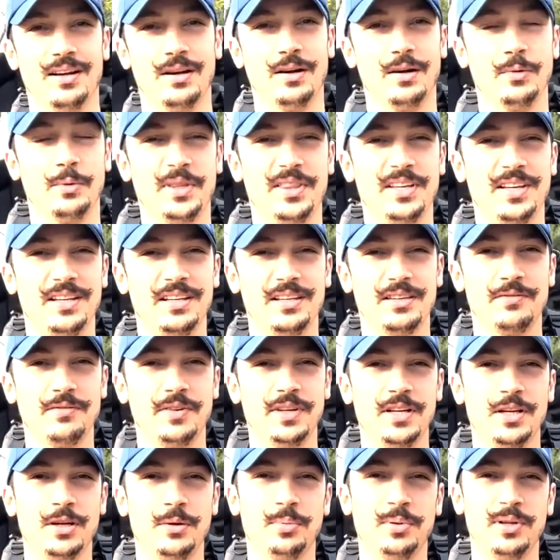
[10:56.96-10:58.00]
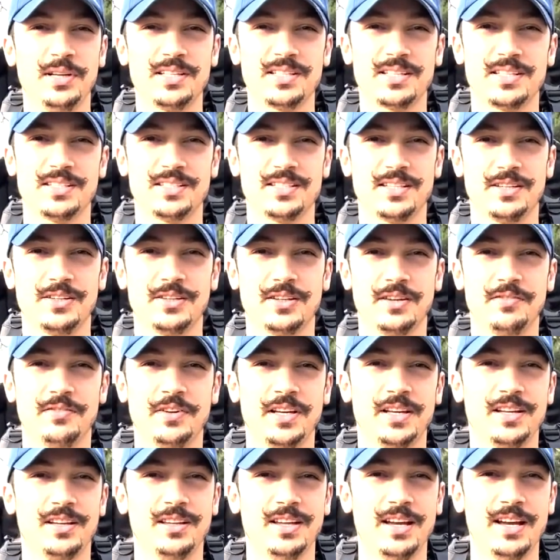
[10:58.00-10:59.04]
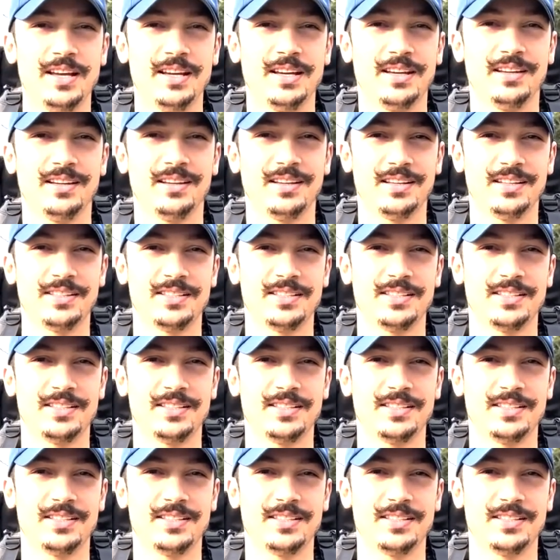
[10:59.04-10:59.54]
with the end of the video, please consider giving it a like.